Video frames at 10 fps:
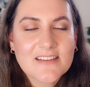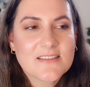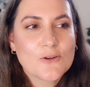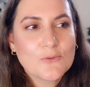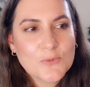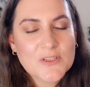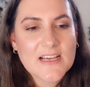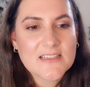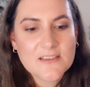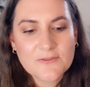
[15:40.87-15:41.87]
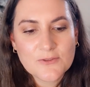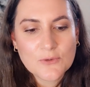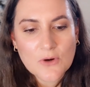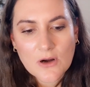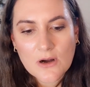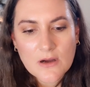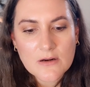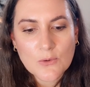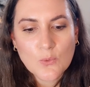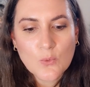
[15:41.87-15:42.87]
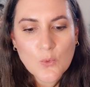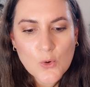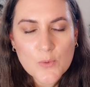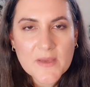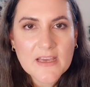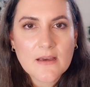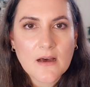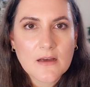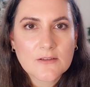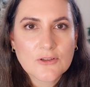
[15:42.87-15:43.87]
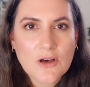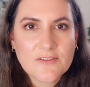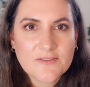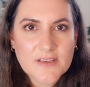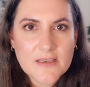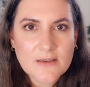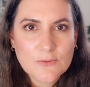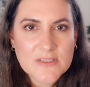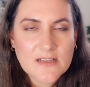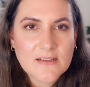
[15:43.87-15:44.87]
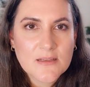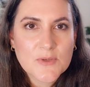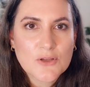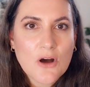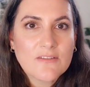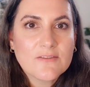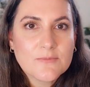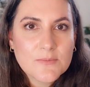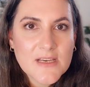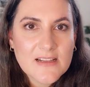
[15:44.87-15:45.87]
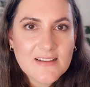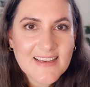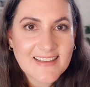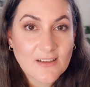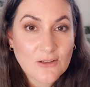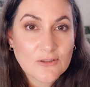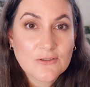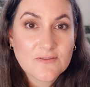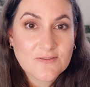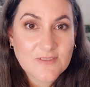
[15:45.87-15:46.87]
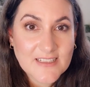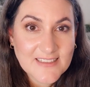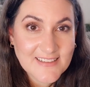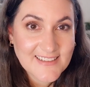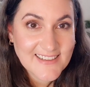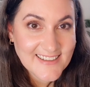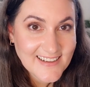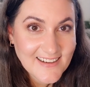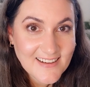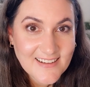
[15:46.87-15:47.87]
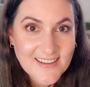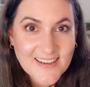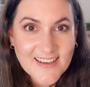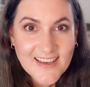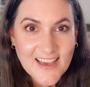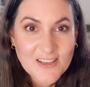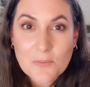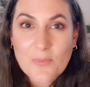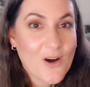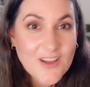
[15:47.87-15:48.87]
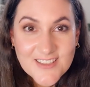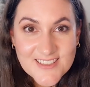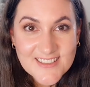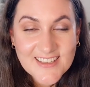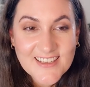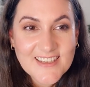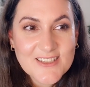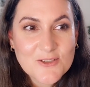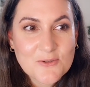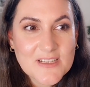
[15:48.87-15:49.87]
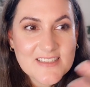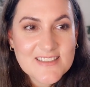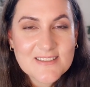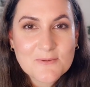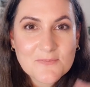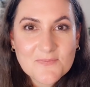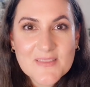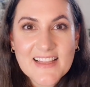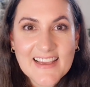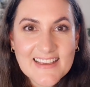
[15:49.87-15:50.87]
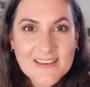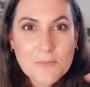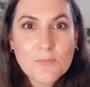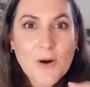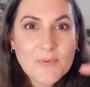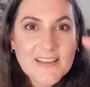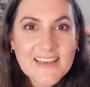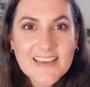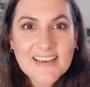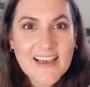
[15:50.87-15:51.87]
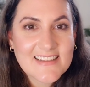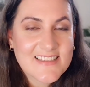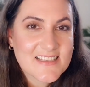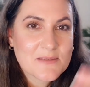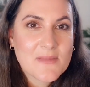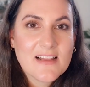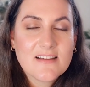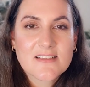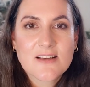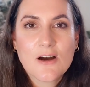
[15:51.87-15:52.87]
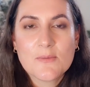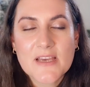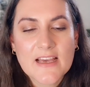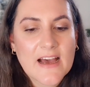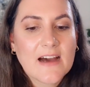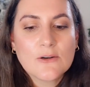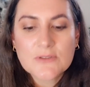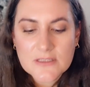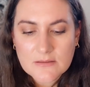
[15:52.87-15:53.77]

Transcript: It's almost as if you are warming toffee with a little bit of milk and a lot of vanilla in a pot. So it's like bubbling and the smell is coming out.